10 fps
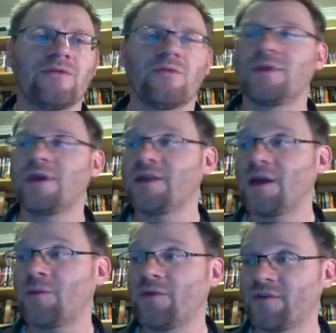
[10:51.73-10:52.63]
so we take
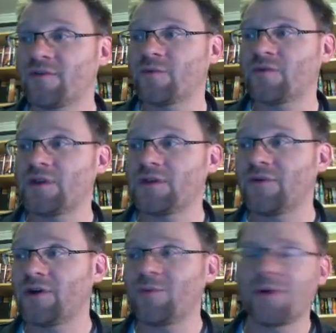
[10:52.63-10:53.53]
9.6%
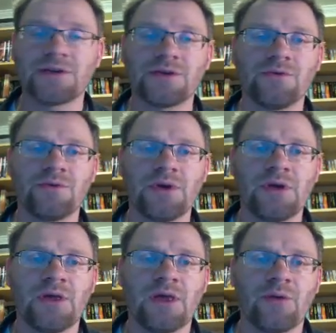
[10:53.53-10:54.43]
divided by 2,
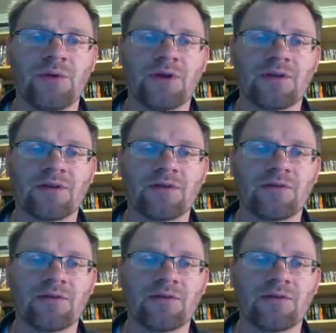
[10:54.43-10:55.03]
and we get